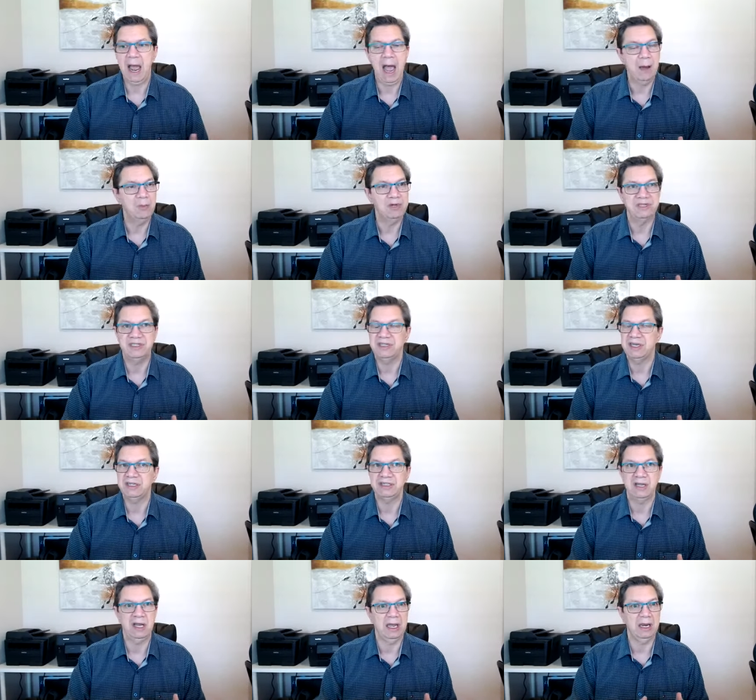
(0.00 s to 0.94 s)
I was
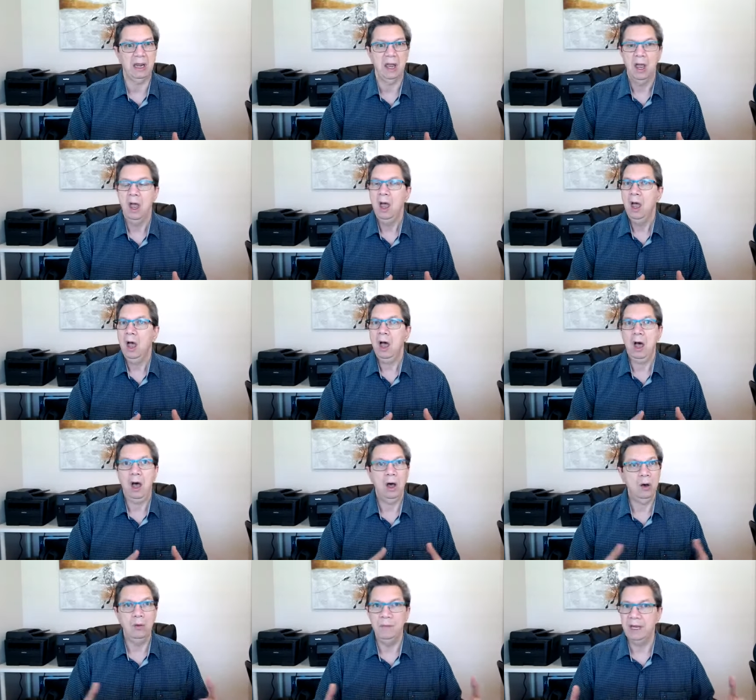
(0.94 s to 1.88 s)
just like,
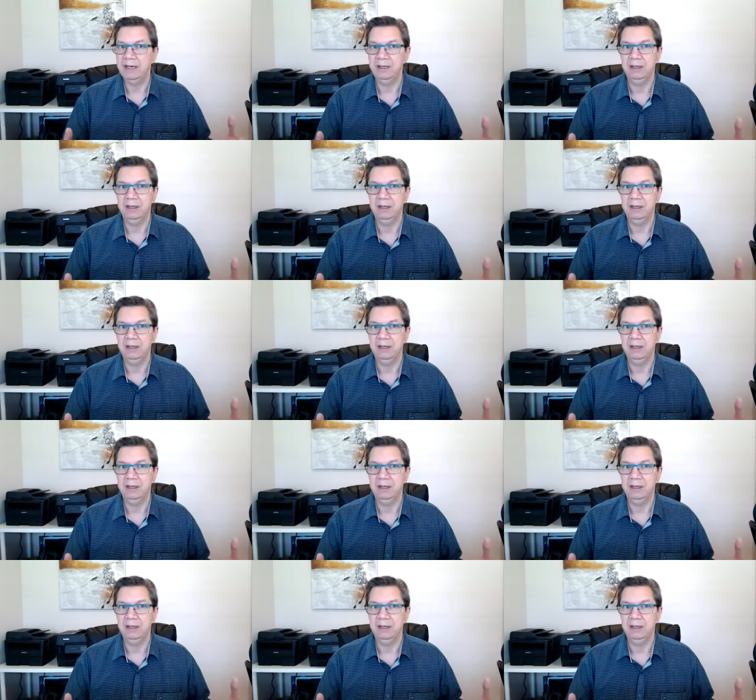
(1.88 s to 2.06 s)
oh my